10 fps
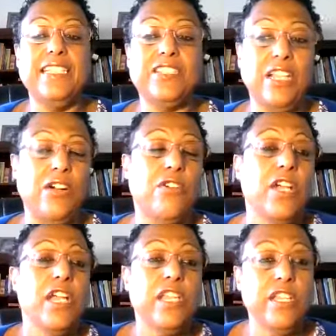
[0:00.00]
So,
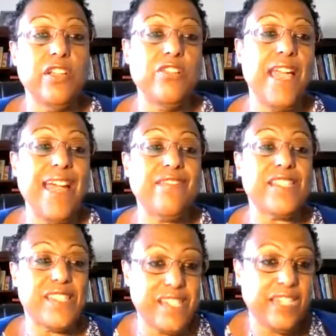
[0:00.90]
you have a
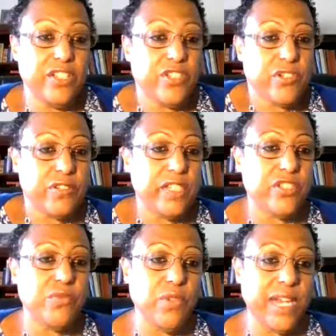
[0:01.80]
signature that
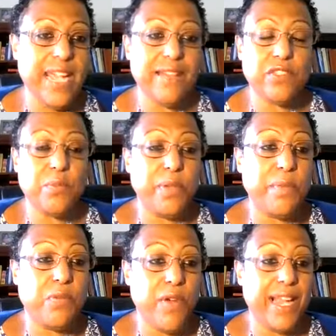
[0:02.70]
you want to have so
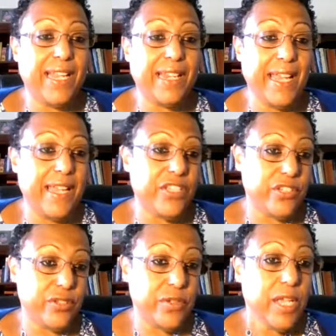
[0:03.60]
people recognize
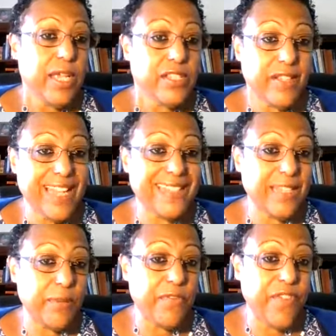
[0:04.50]
you. So that's
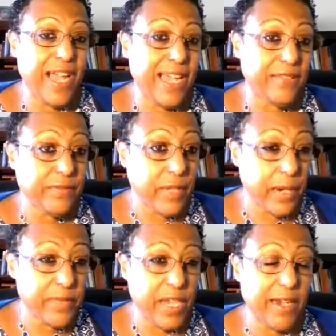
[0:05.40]
number 5.
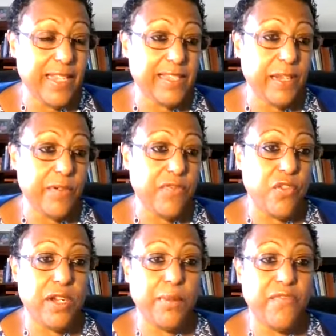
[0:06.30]
I'm sorry, that's number
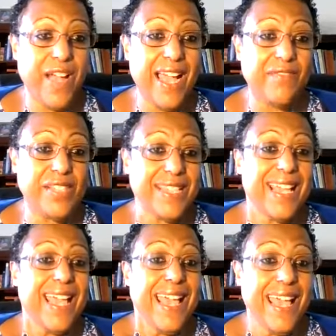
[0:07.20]
4. Number 5 is
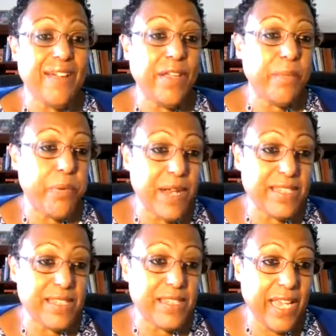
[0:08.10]
have a
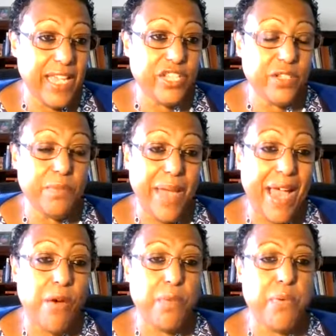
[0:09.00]
presentation
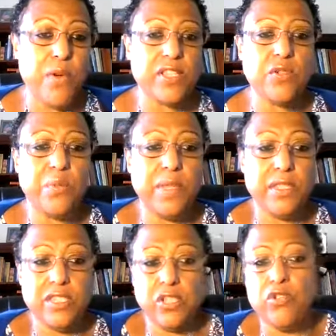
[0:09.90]
PowerPoint
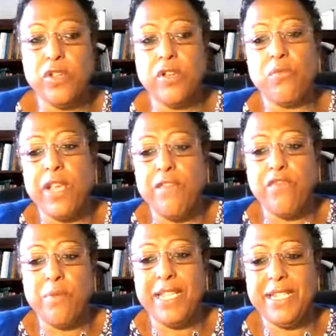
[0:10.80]
so you can read
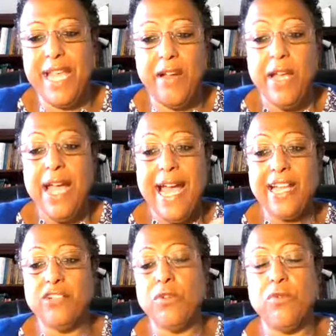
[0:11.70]
from it. Now,
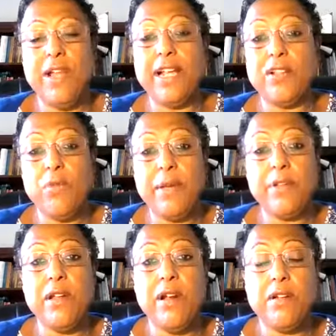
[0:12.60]
I do a regular
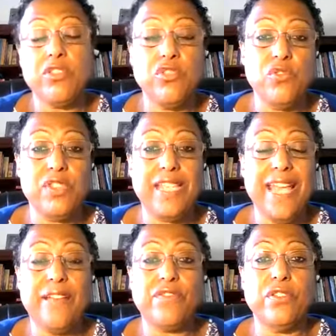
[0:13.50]
webinar on Tuesday
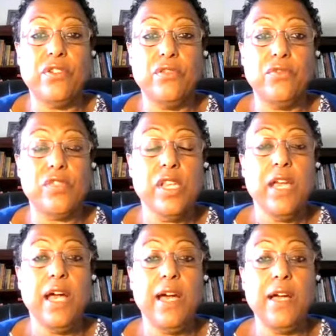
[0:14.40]
afternoons,
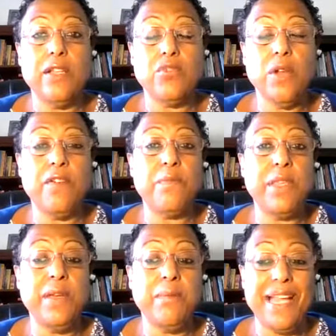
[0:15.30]
12
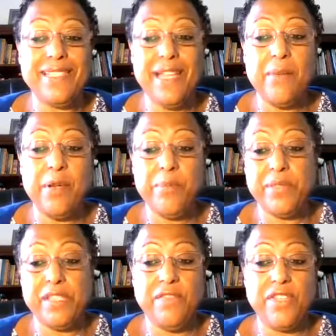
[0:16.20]
p.m. my time on
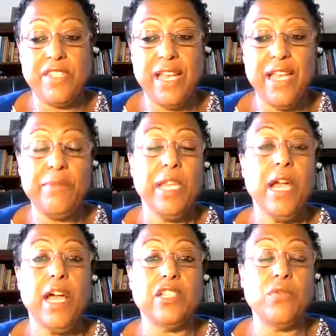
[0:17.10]
Pacific time,
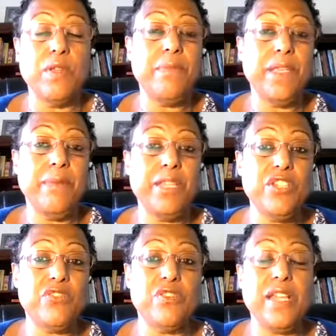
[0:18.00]
3 p.m.
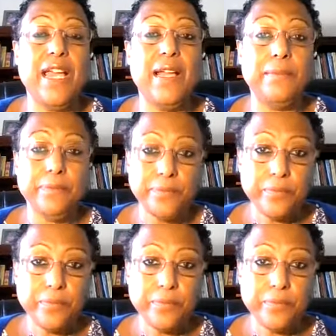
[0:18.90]
Eastern time.